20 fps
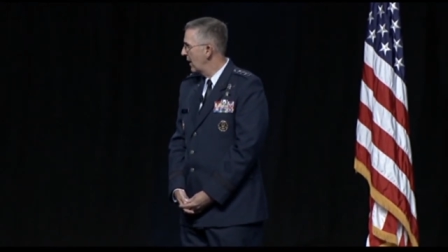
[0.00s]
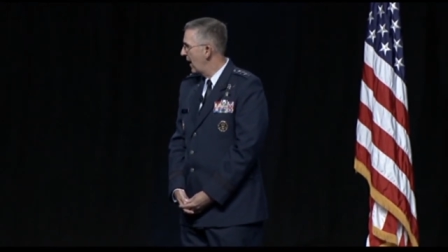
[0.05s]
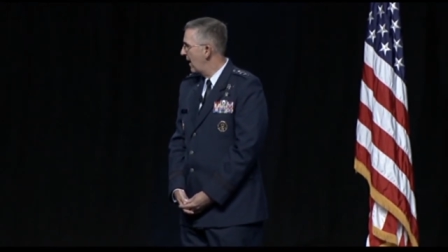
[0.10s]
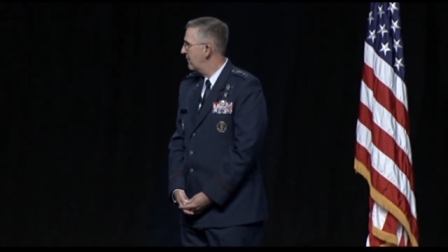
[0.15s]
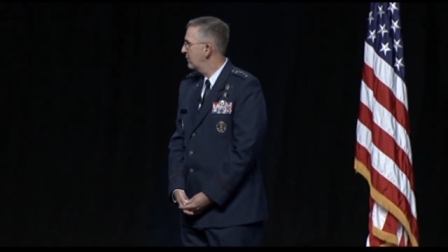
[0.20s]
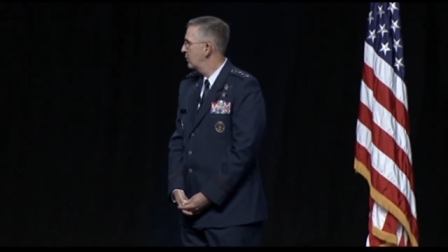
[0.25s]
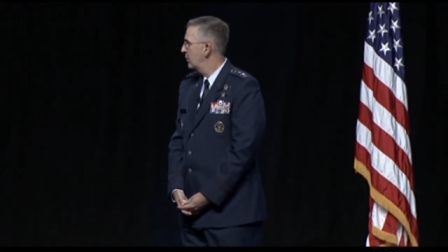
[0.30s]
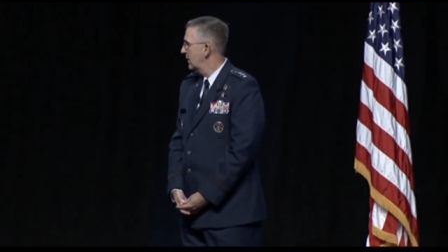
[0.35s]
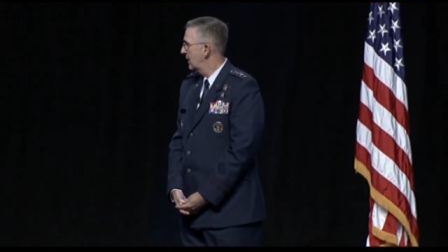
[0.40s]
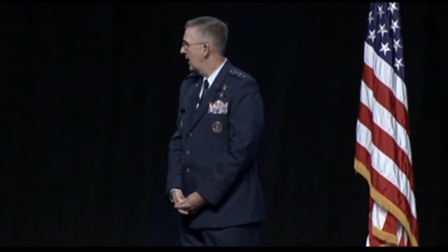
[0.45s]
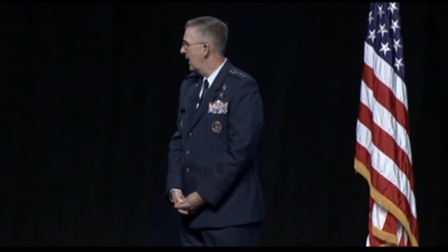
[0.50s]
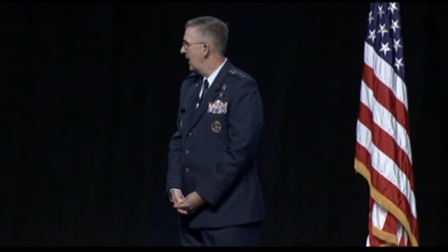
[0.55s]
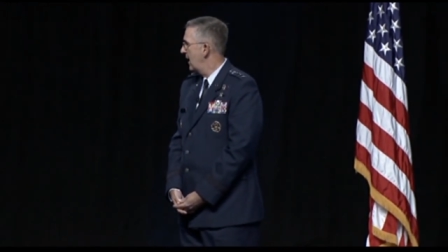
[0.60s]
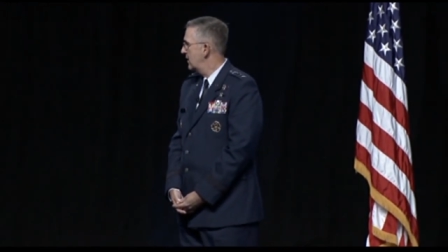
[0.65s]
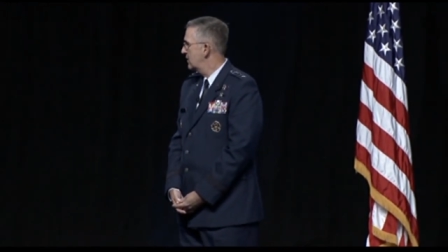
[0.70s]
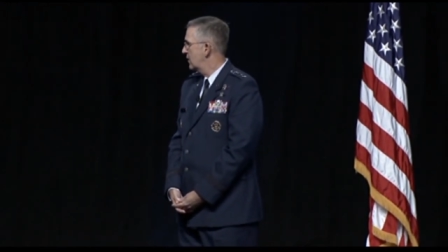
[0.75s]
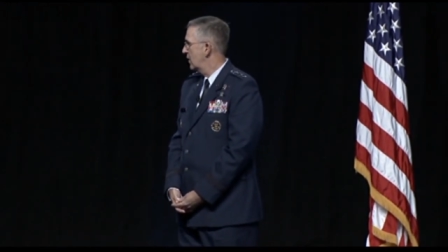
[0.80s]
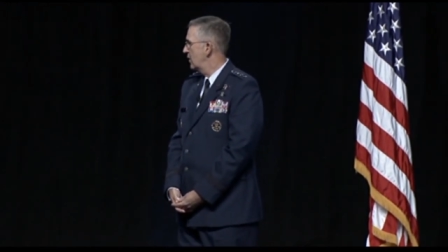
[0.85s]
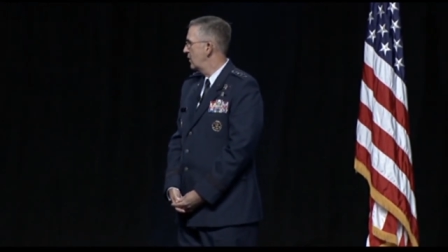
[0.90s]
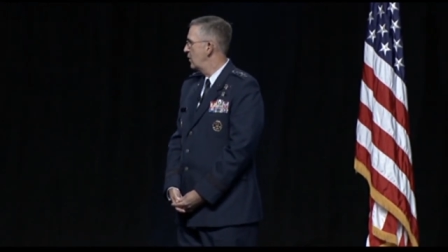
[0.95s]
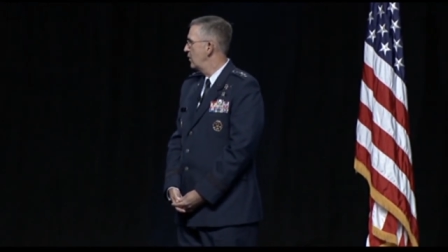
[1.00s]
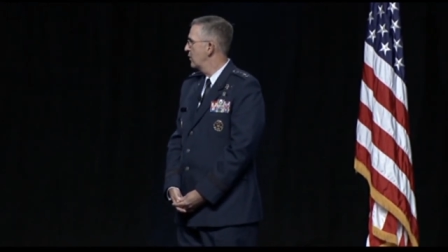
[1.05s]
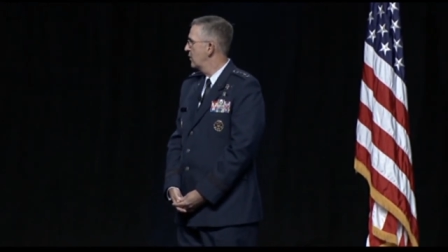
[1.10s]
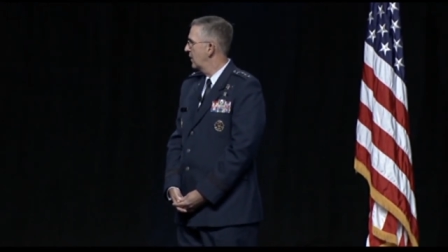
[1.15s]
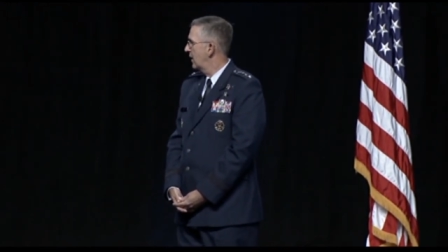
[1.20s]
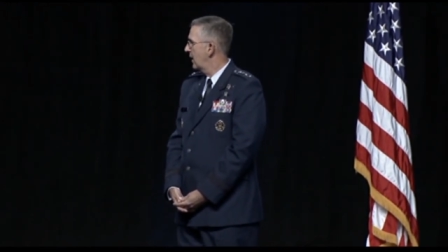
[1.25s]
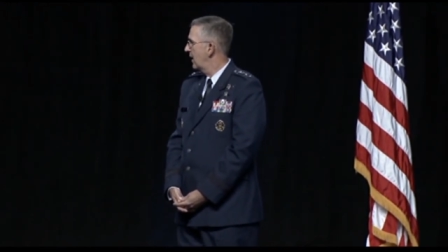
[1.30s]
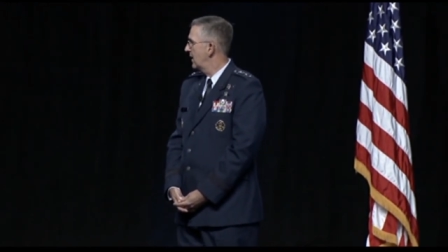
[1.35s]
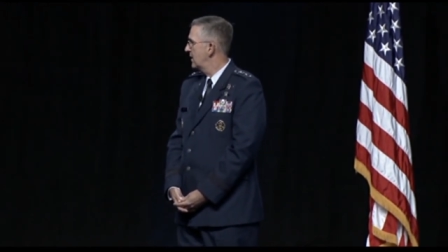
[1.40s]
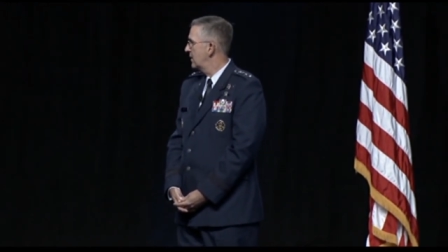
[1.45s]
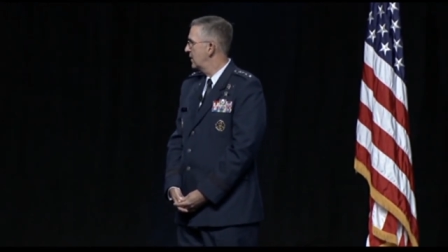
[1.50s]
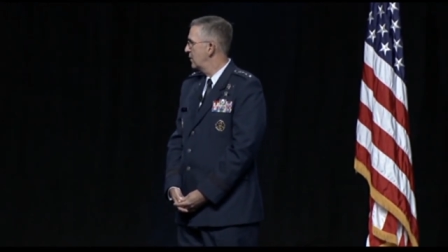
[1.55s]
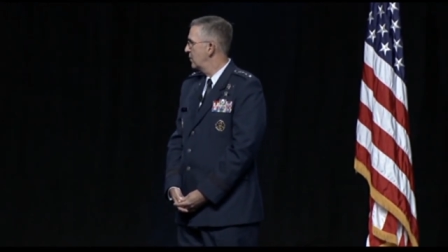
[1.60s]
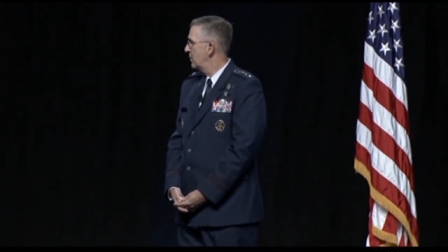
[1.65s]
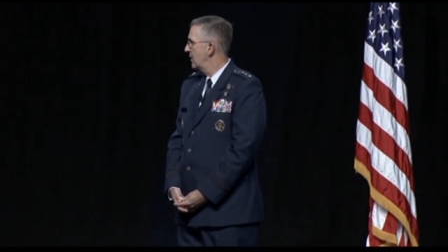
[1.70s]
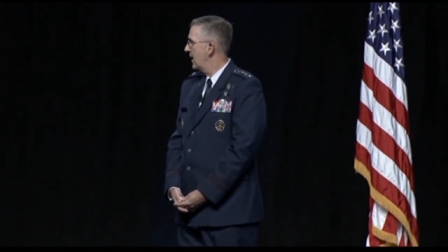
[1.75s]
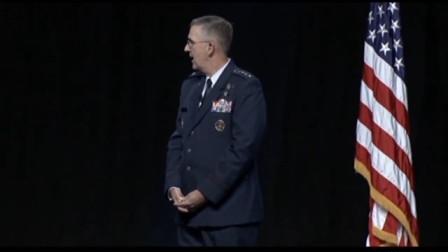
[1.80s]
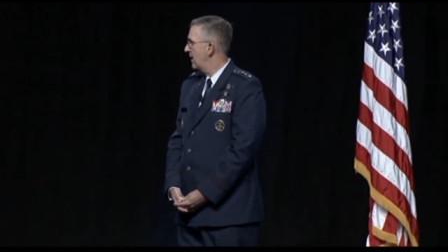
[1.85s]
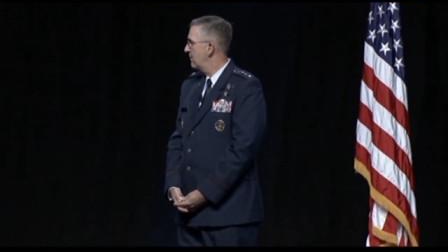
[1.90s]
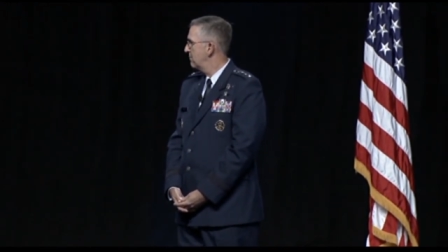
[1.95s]
And we have to engage our youth
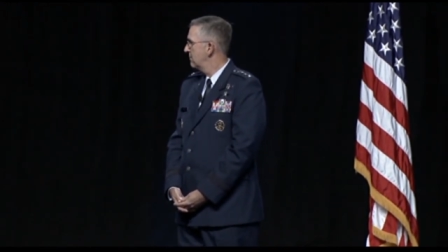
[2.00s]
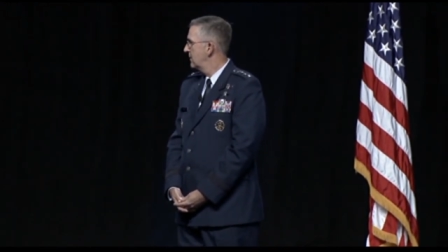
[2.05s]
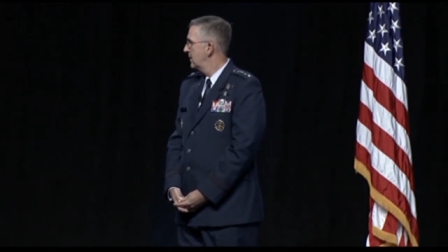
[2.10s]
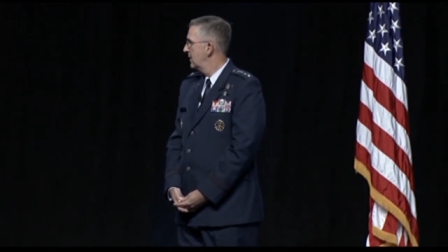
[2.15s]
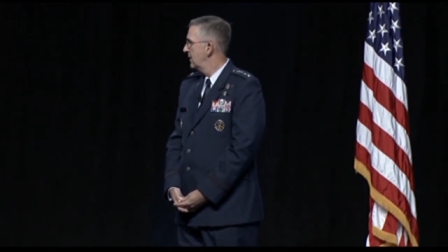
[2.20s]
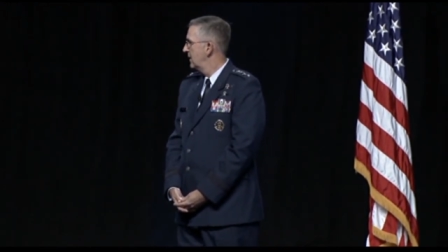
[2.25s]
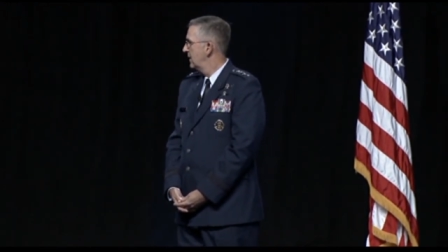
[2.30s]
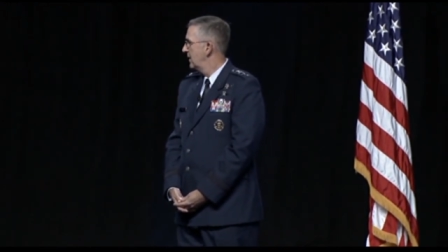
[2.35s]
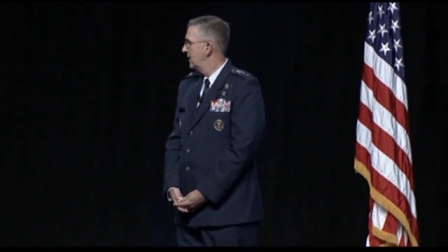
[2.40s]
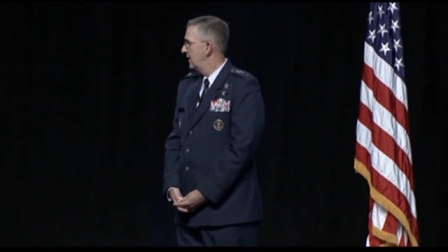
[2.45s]
again to do that.